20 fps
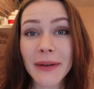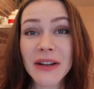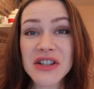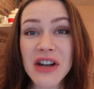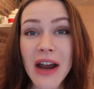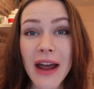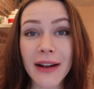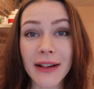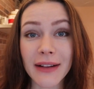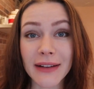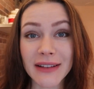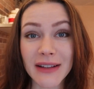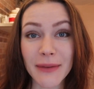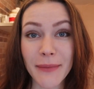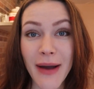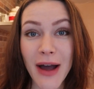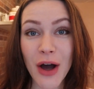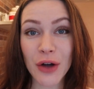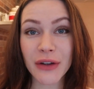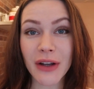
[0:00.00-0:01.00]
my channel is
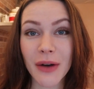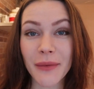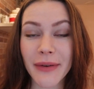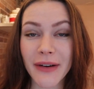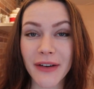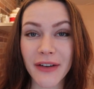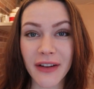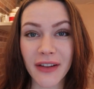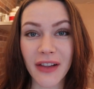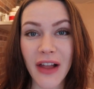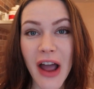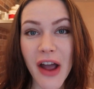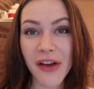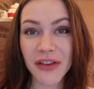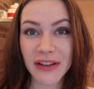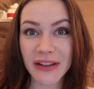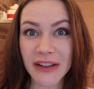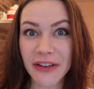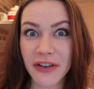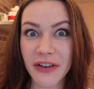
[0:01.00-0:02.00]
about comparing
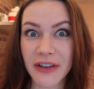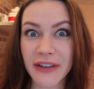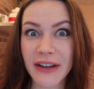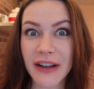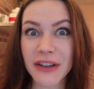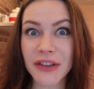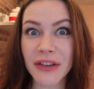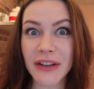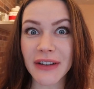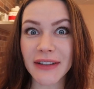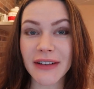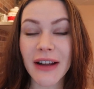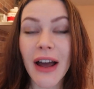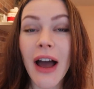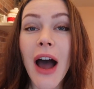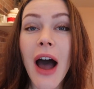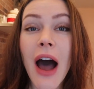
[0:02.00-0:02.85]
lives in different countries,